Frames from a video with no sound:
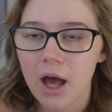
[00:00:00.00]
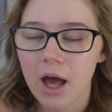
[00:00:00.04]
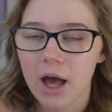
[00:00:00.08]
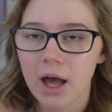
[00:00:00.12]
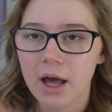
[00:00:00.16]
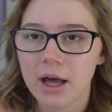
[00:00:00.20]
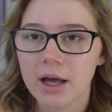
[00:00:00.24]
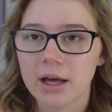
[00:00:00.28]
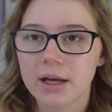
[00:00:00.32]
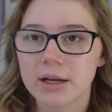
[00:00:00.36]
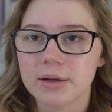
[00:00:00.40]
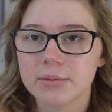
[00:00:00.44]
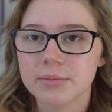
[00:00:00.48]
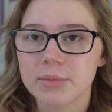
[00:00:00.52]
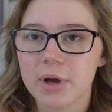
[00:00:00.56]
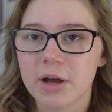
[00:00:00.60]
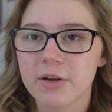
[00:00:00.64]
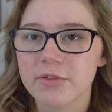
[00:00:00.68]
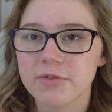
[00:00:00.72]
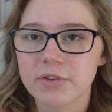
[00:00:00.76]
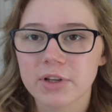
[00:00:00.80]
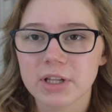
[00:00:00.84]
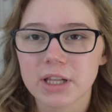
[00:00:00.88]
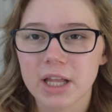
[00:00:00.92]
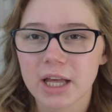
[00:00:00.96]

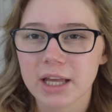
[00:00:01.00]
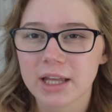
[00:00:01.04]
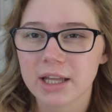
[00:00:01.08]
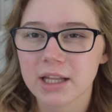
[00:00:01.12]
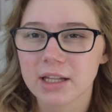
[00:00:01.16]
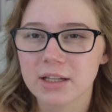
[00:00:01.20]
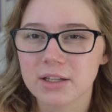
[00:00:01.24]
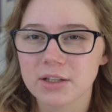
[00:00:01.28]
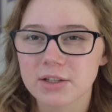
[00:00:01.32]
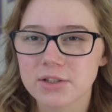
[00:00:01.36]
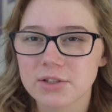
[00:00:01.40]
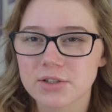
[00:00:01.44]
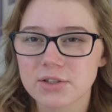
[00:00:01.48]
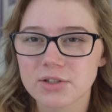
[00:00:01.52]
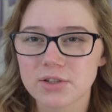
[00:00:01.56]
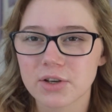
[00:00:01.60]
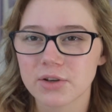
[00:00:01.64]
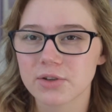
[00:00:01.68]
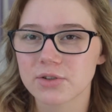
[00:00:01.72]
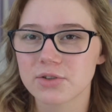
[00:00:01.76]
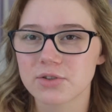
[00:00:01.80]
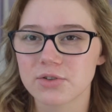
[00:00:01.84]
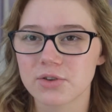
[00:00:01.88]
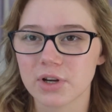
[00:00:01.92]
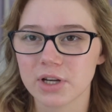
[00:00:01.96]
I feel like I look
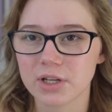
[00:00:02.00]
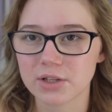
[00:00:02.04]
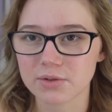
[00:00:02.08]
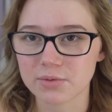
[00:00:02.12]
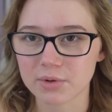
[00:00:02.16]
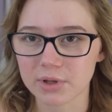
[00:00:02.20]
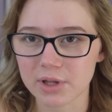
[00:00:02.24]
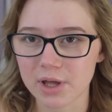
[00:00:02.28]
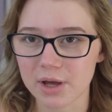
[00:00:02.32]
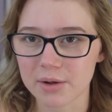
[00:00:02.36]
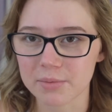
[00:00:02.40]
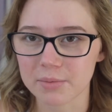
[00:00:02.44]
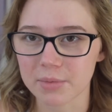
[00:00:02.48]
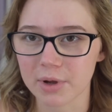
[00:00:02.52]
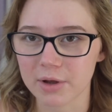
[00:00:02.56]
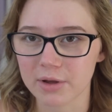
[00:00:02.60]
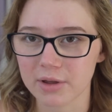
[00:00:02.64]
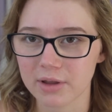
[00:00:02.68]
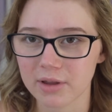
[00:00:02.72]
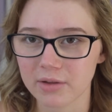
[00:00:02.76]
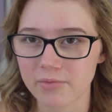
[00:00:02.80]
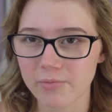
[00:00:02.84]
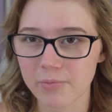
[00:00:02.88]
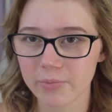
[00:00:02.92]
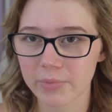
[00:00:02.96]
so strange without
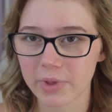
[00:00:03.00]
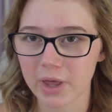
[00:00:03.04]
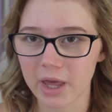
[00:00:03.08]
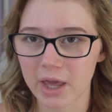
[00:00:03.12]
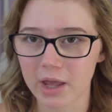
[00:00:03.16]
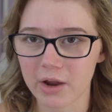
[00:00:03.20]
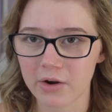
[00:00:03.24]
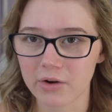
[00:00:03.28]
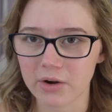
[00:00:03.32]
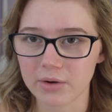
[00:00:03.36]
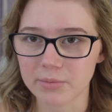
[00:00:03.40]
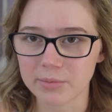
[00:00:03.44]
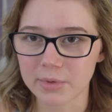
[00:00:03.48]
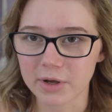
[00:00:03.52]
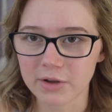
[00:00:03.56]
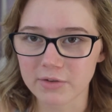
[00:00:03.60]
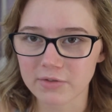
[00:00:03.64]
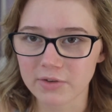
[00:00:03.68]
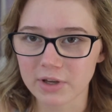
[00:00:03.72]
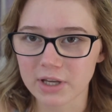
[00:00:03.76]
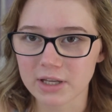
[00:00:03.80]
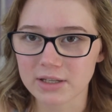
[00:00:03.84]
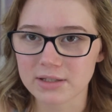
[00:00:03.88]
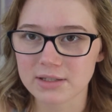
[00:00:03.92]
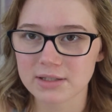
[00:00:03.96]
my hair in my
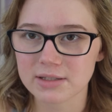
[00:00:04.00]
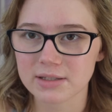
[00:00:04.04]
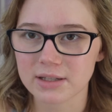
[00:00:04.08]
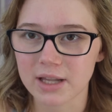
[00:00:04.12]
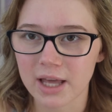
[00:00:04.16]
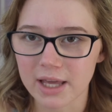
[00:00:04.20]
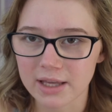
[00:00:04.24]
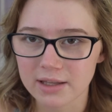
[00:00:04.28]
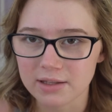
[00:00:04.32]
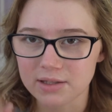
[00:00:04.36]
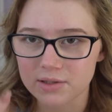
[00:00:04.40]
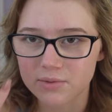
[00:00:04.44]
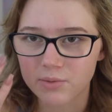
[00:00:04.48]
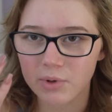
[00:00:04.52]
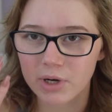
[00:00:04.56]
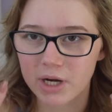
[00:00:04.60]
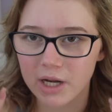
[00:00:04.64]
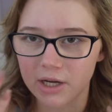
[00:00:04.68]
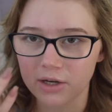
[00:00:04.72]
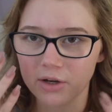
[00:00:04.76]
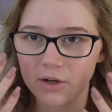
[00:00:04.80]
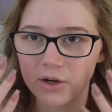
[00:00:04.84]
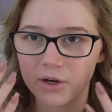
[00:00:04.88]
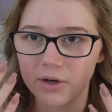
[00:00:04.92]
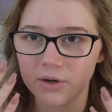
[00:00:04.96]
face, like it's what
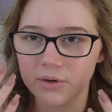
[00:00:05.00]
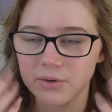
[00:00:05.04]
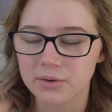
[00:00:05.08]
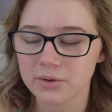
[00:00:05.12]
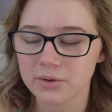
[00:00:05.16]
I know.